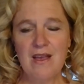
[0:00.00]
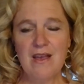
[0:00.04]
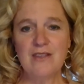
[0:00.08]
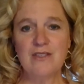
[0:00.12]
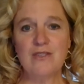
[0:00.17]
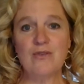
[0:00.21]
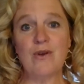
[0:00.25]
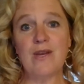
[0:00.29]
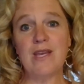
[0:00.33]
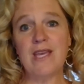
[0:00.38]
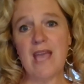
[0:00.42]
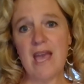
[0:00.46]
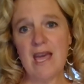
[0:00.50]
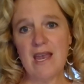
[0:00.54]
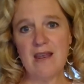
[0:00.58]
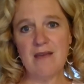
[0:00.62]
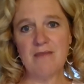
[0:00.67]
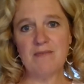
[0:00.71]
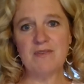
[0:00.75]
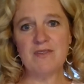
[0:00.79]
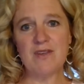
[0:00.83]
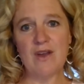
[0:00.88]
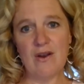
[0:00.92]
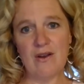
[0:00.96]
So again,
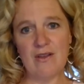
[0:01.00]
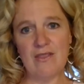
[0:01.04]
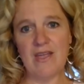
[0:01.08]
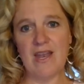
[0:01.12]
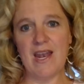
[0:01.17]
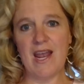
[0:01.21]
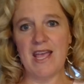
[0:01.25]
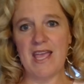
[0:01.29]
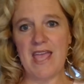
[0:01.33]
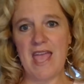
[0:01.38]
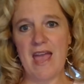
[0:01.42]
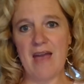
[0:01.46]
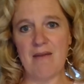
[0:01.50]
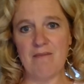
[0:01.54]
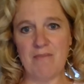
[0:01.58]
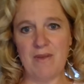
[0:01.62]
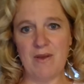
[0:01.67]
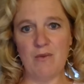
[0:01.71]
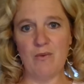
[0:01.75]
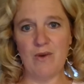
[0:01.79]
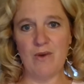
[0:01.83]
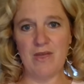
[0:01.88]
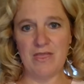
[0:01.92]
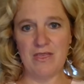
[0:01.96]
I'm sorry that I can't be
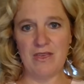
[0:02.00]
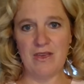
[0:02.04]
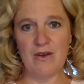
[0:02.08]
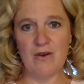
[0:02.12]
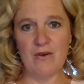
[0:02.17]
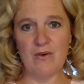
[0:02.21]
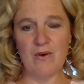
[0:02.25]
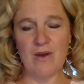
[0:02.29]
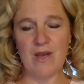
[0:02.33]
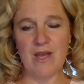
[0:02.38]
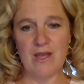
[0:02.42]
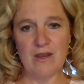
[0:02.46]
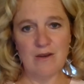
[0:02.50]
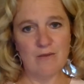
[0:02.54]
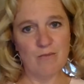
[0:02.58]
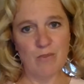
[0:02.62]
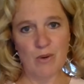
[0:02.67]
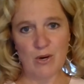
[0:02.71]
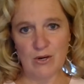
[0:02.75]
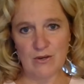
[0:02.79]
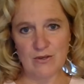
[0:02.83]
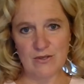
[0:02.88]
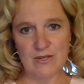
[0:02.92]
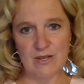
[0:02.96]
with you in
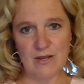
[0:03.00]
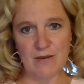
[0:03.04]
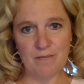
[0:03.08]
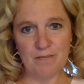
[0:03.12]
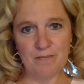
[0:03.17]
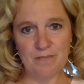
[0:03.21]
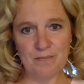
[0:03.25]
person.